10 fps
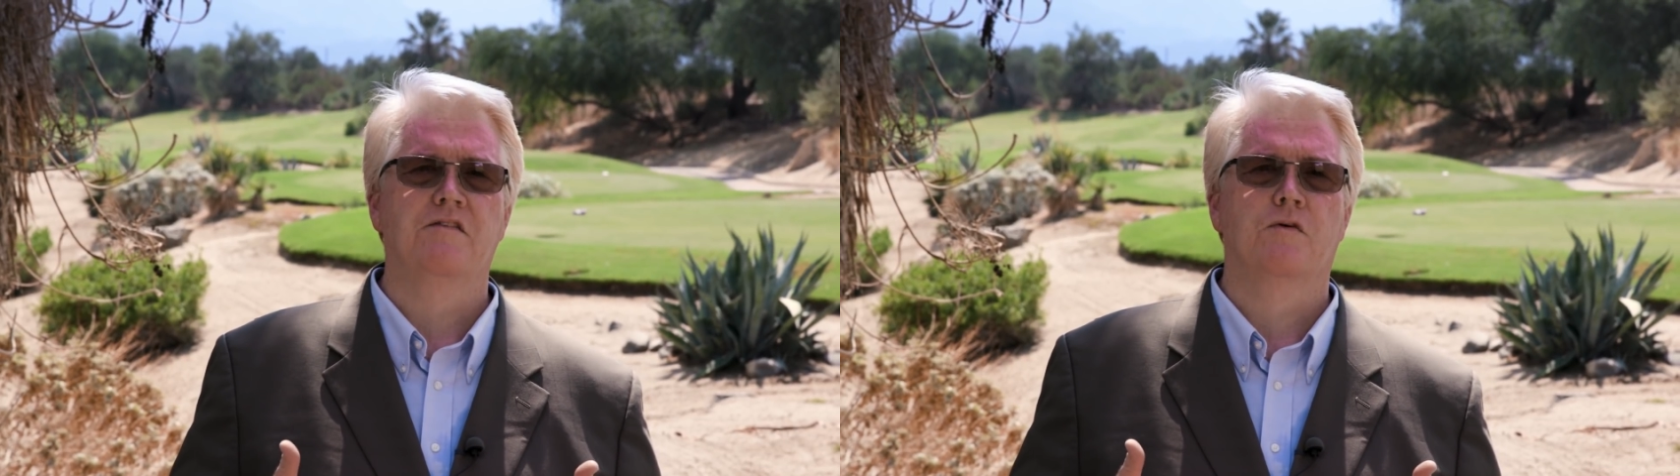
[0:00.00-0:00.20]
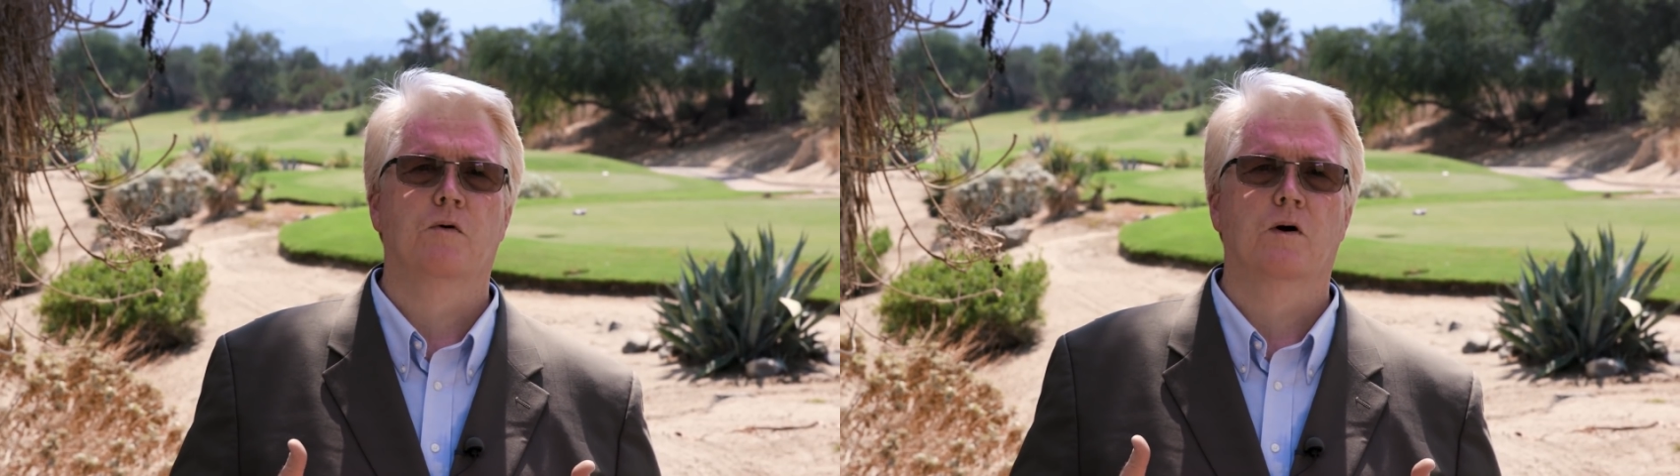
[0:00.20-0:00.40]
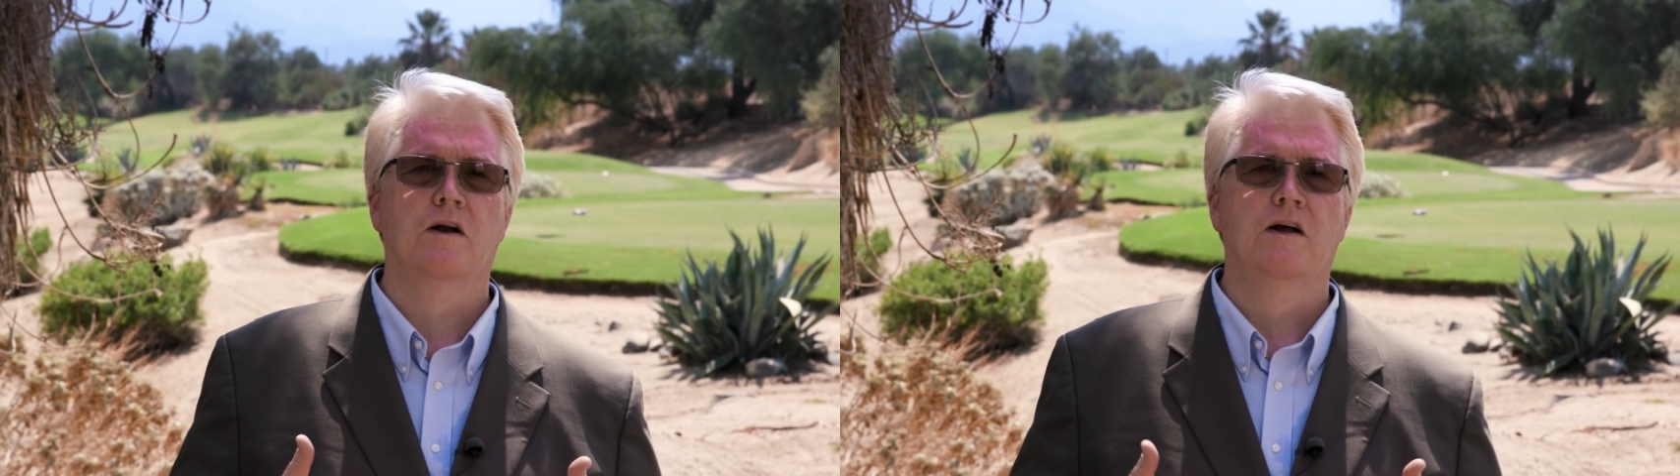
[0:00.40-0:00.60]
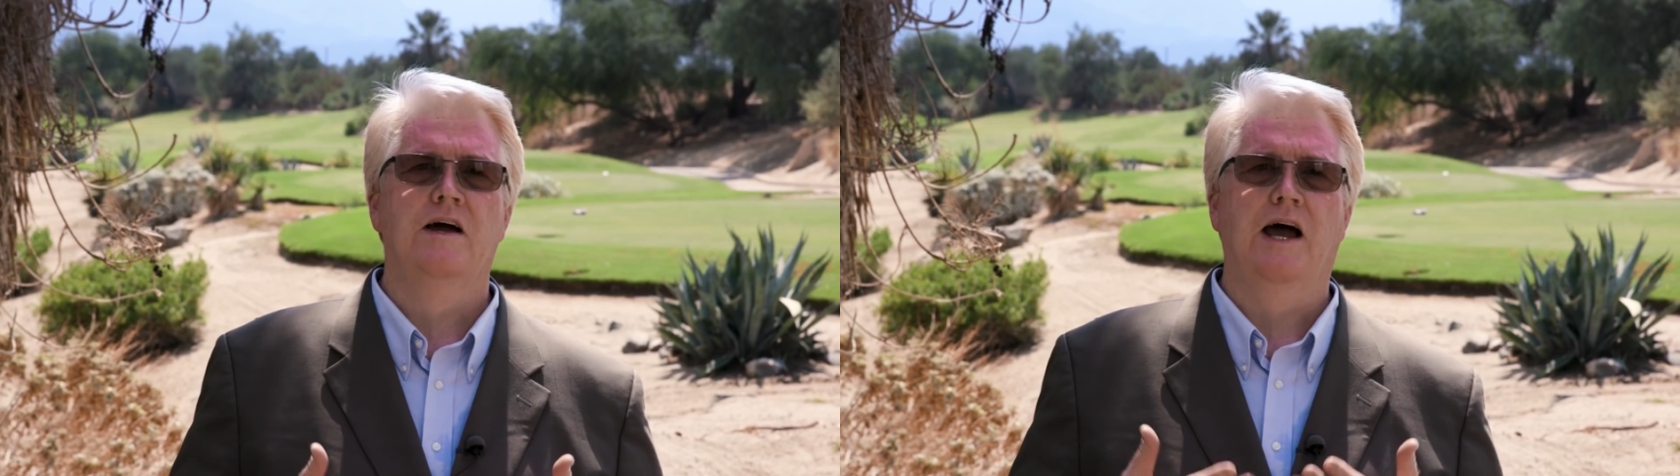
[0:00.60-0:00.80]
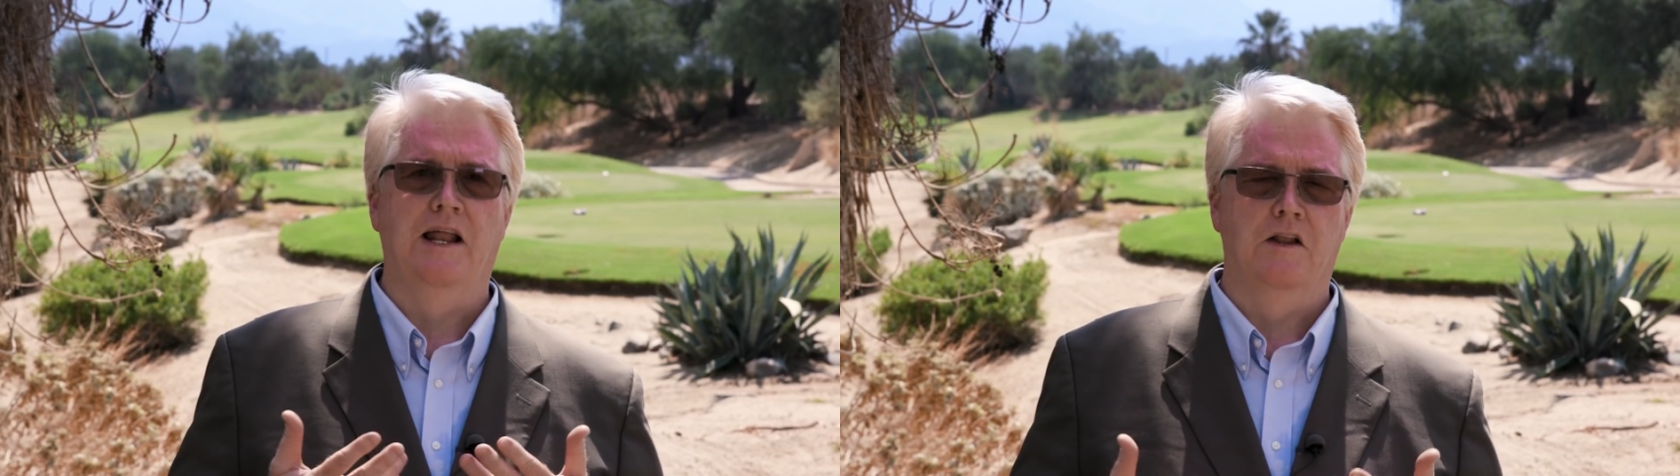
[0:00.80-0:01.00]
for
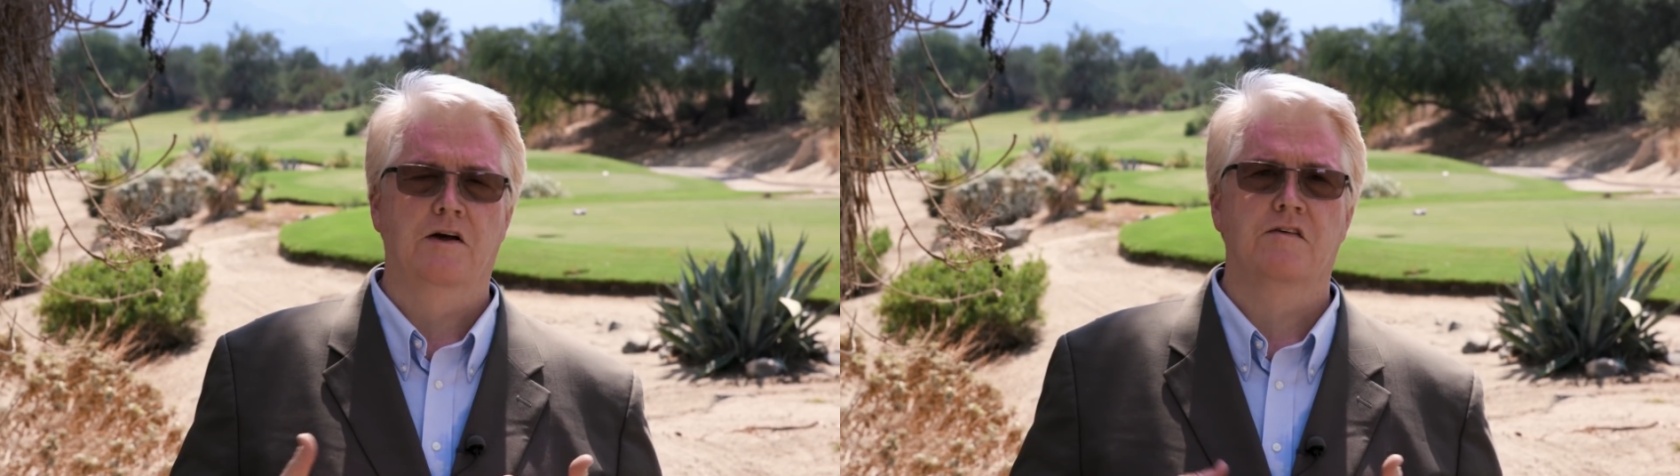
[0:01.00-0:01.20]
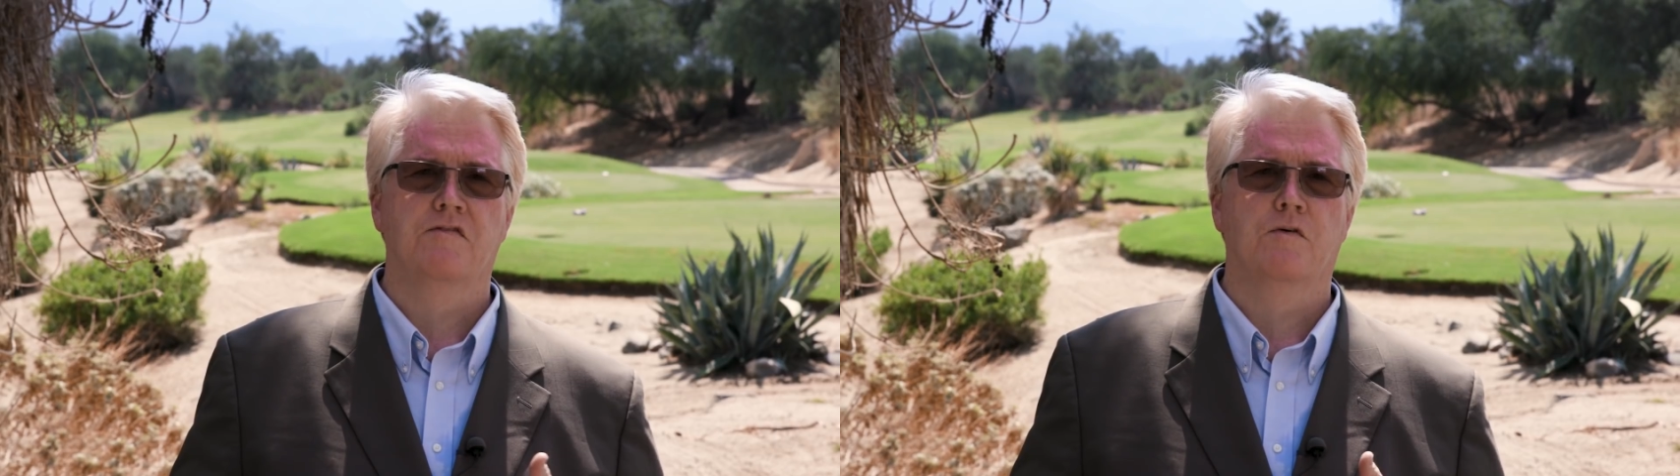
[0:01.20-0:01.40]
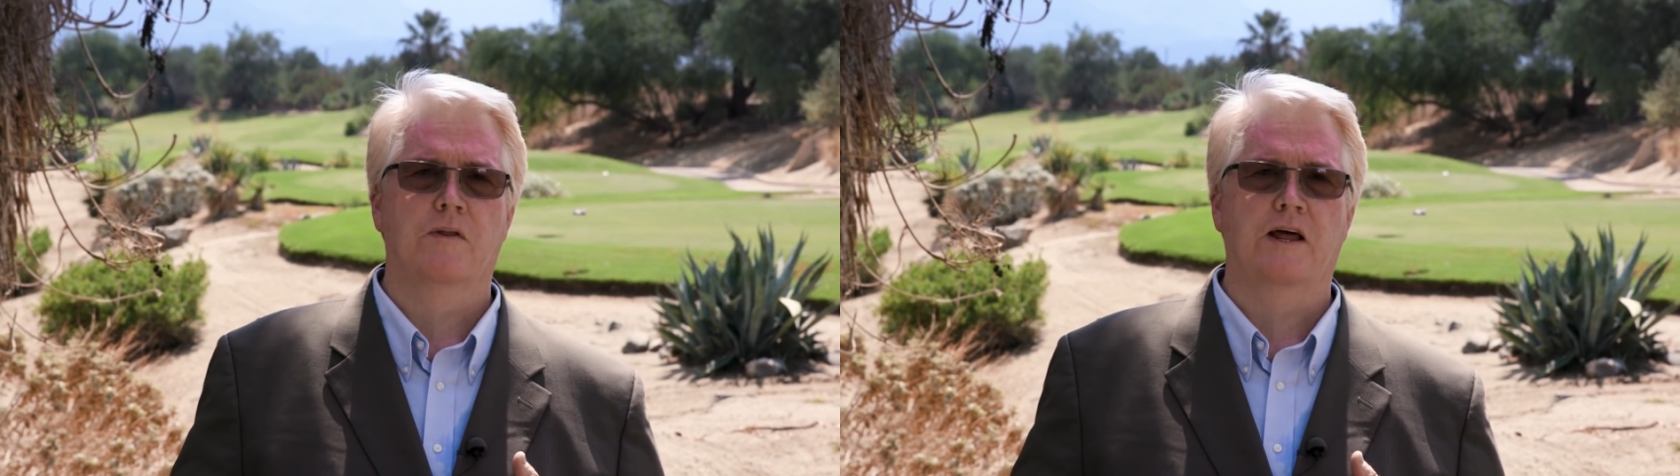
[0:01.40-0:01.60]
and looking for.